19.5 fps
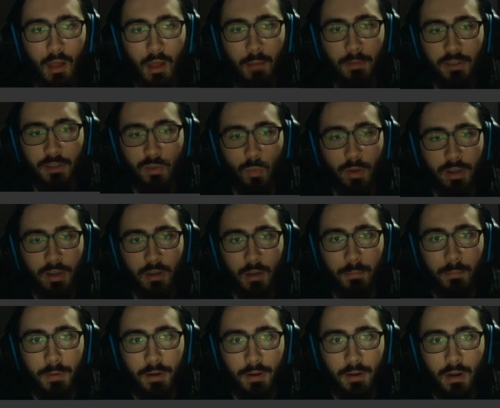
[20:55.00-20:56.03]
I'm gonna just wake
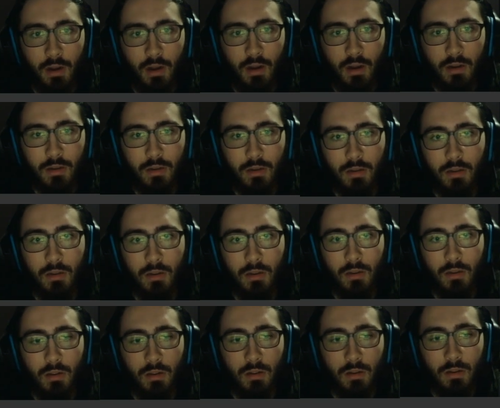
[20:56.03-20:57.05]
up and knock.
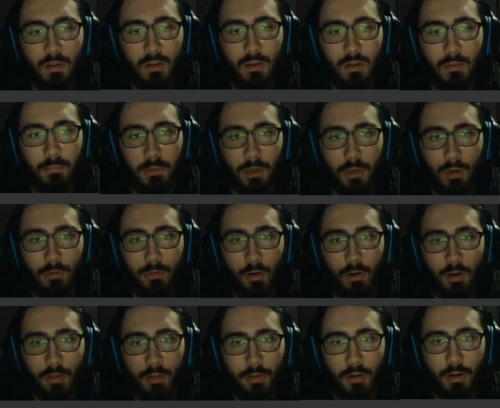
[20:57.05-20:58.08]
I'm gonna go for
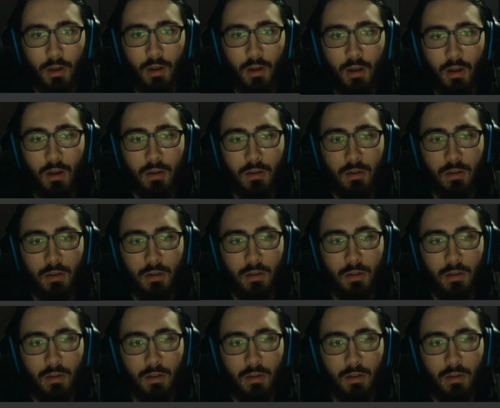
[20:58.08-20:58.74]
another knock.